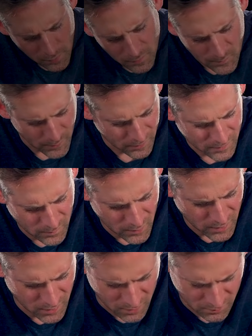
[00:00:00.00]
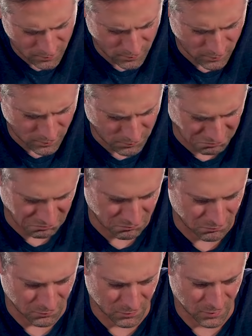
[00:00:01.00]
supposed to be?
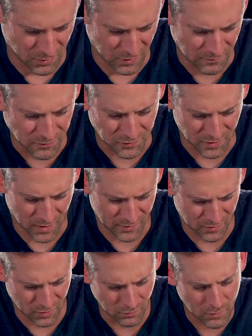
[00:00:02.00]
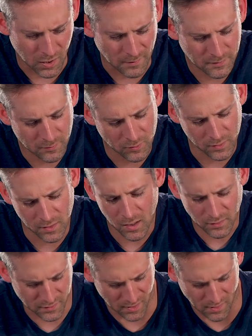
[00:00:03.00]
Evil's gotten too comfortable in
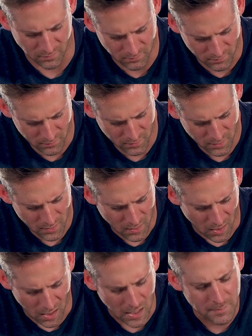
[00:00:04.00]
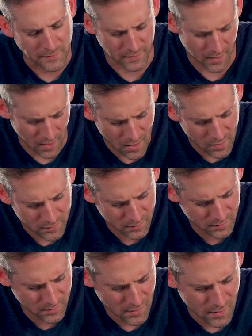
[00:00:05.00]
our town. I'm the
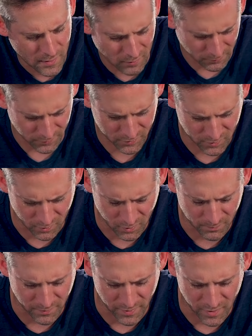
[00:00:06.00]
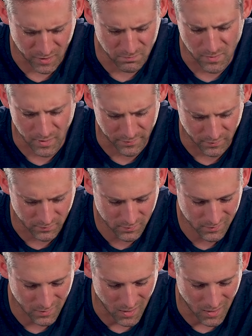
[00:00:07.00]
chaos that will disturb their methods.